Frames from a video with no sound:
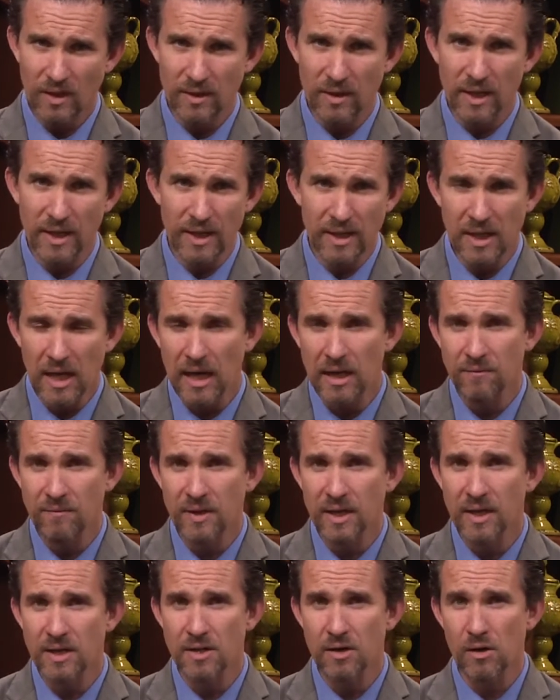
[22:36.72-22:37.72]
that he gave
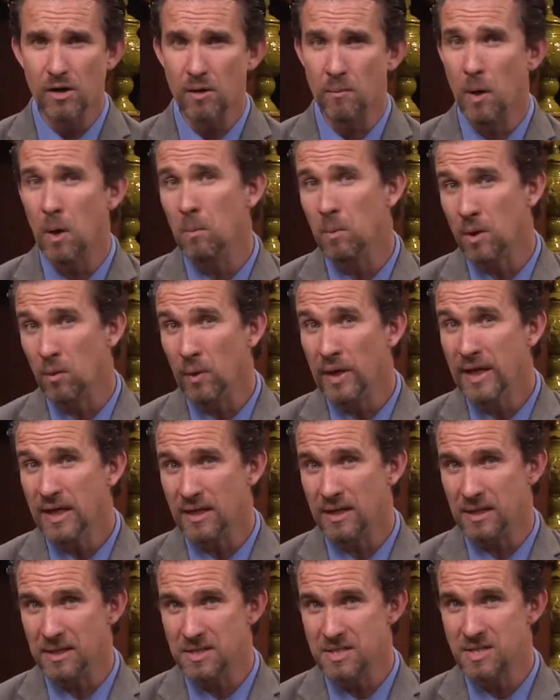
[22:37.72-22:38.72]
in during a moment of
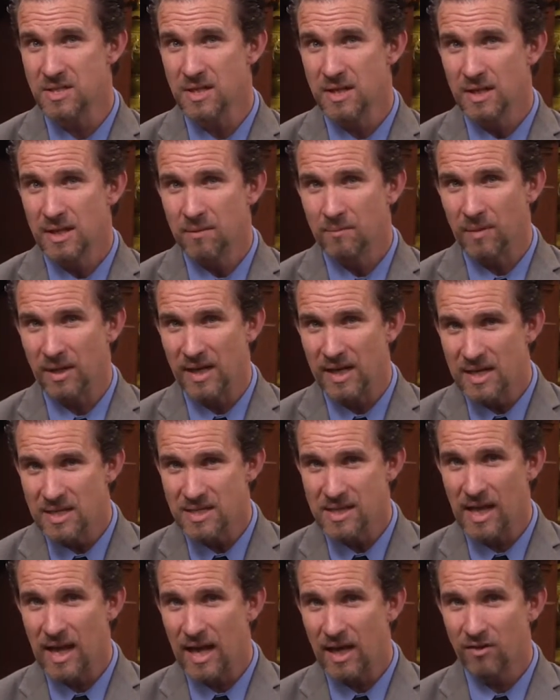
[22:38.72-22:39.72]
weakness, but
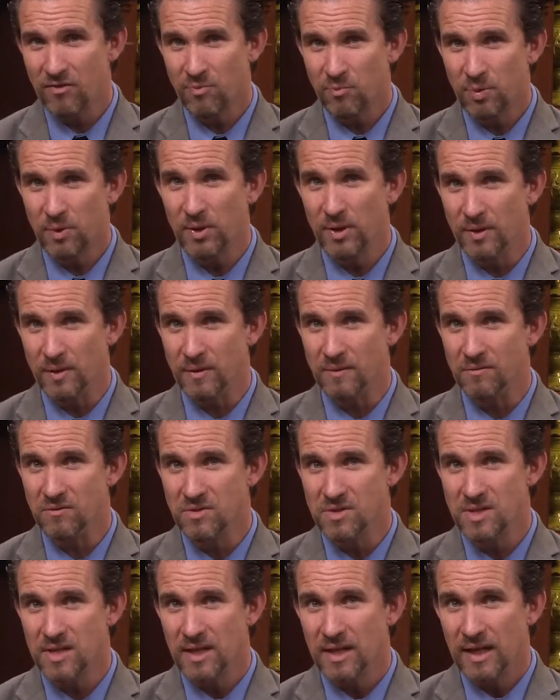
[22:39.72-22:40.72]
his life
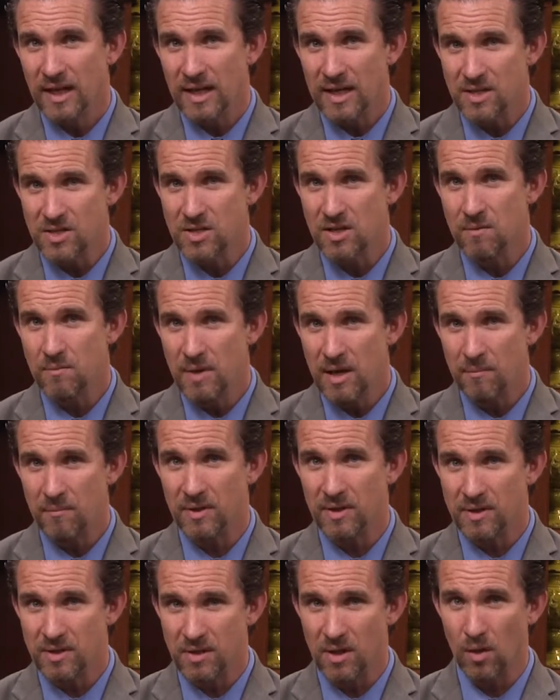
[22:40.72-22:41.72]
proves his
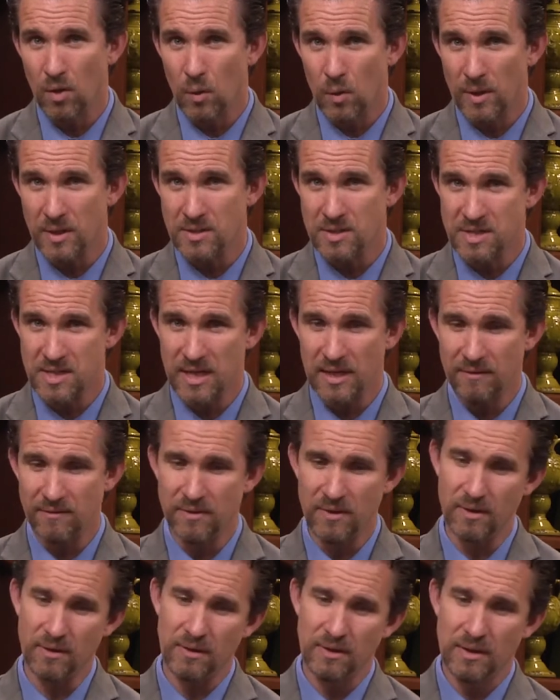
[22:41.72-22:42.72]
commitment to the Lord and
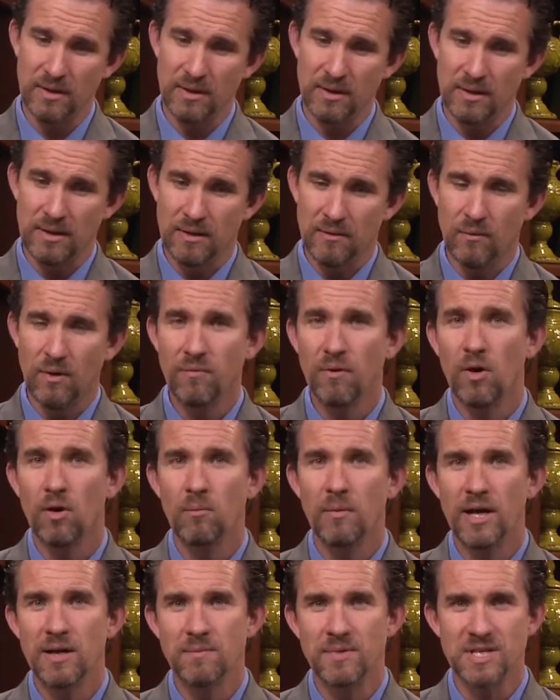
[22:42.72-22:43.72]
Savior. We've
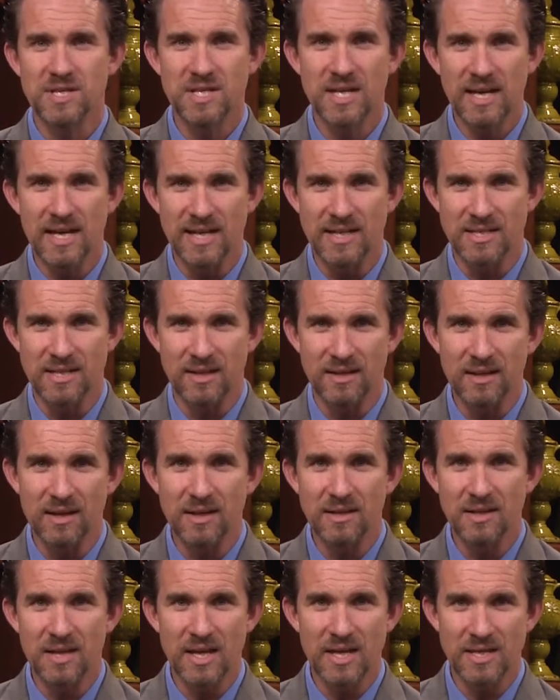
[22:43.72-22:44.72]
all made mistakes and
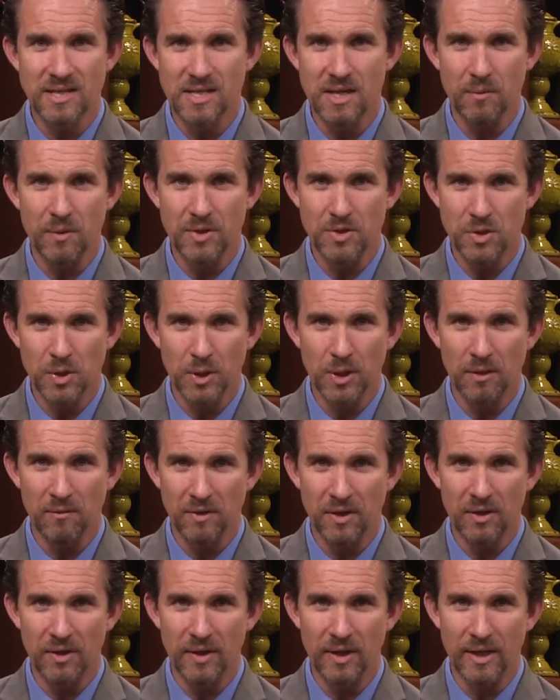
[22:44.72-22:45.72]
done things that we shouldn't
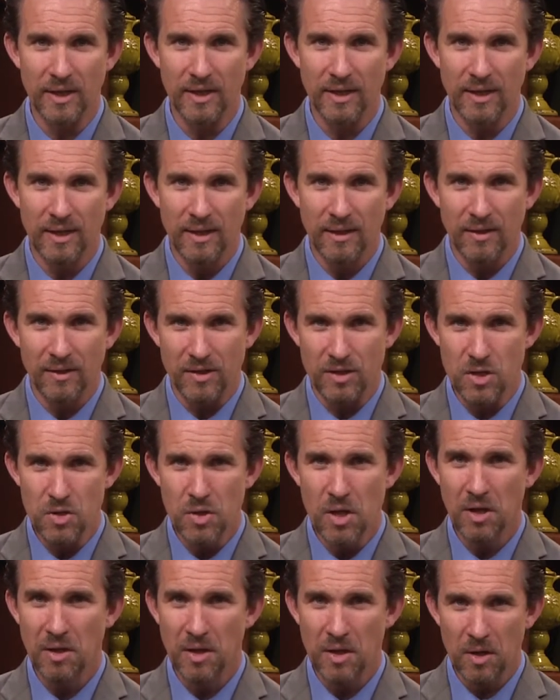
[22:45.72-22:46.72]
have done. You
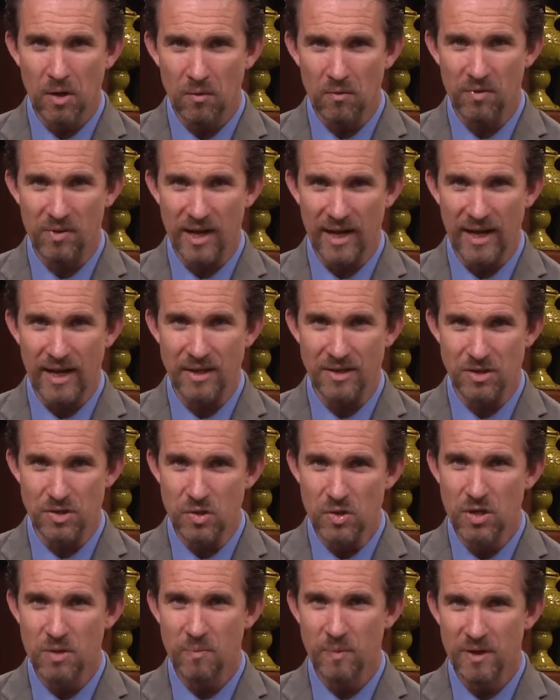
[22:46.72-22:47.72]
can get over that.
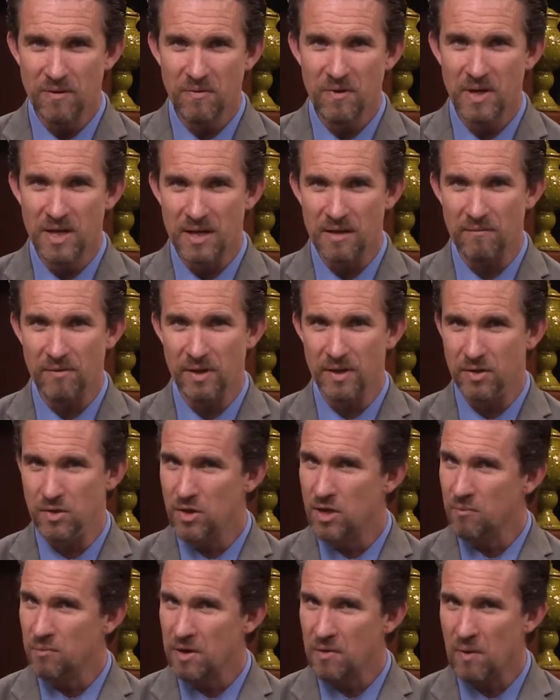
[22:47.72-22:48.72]
You can be forgiven.
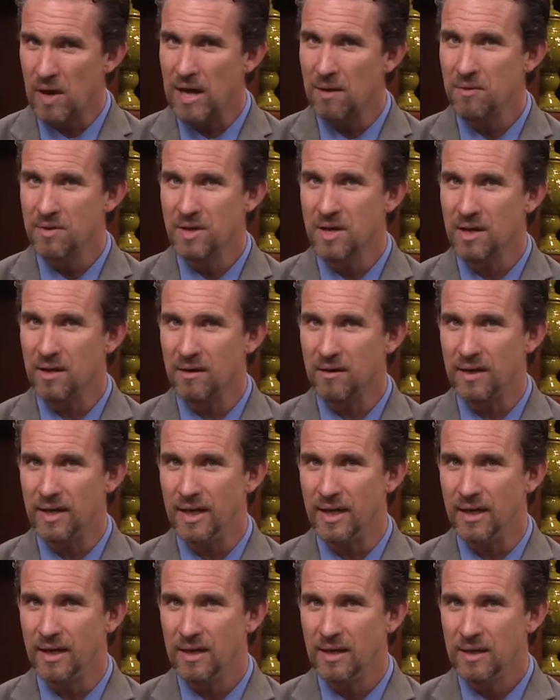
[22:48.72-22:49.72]
You can be right with
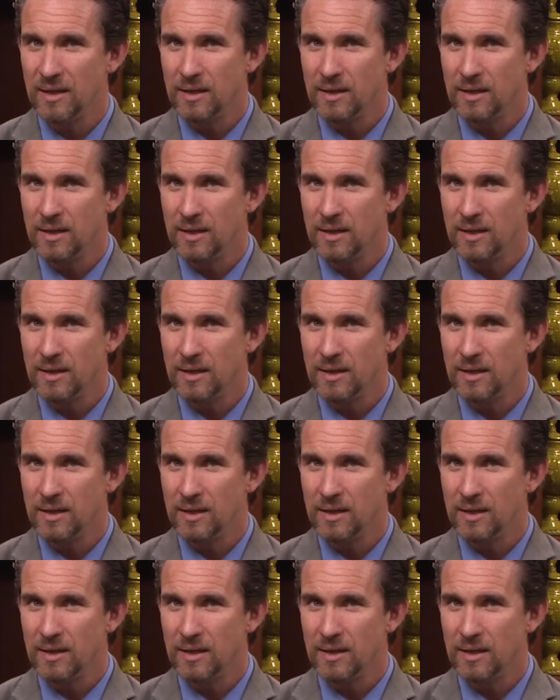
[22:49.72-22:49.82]
God